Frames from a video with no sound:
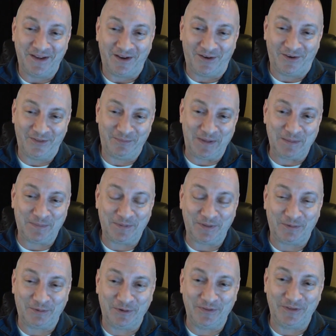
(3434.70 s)
all the people
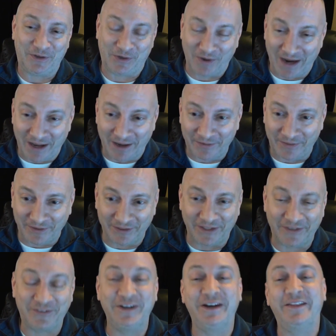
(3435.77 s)
that were in the crowd there
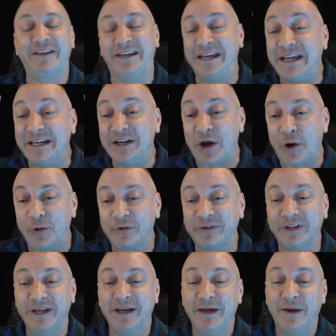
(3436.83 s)
listening to the
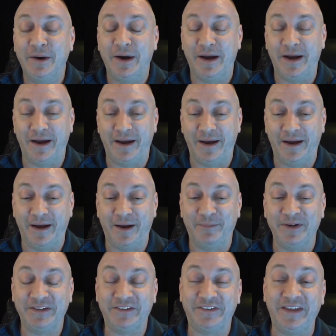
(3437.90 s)
keynote.
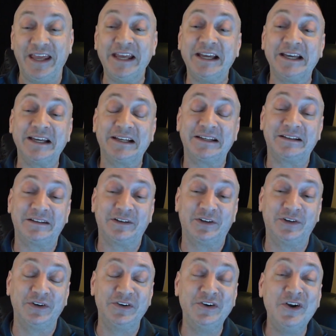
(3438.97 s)
But Sega
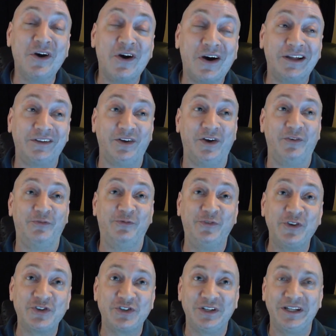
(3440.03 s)
could not
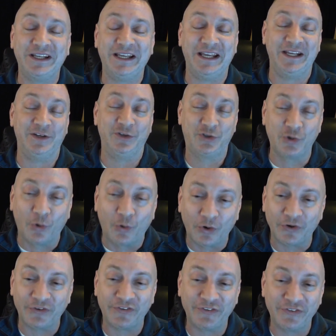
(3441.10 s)
officially
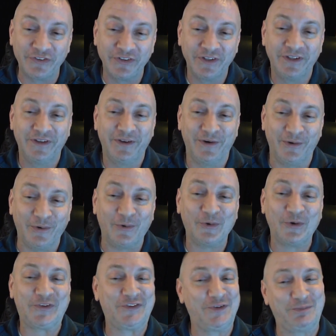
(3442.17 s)
endorse
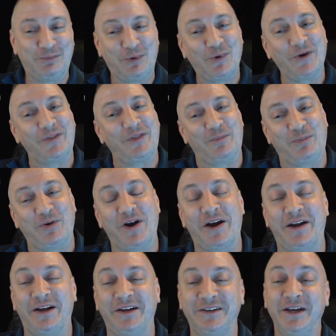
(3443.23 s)
or support the
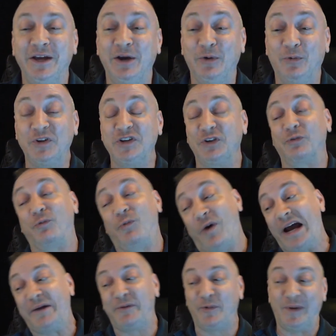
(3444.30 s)
product, which is
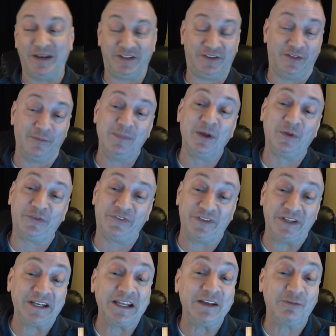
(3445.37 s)
why we went to the mill
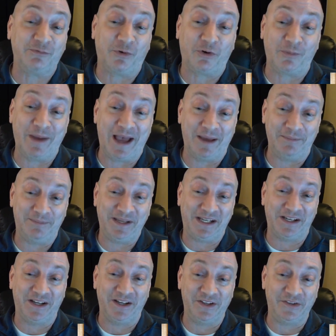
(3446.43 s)
CD format,
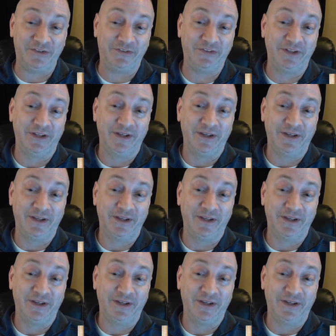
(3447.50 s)
because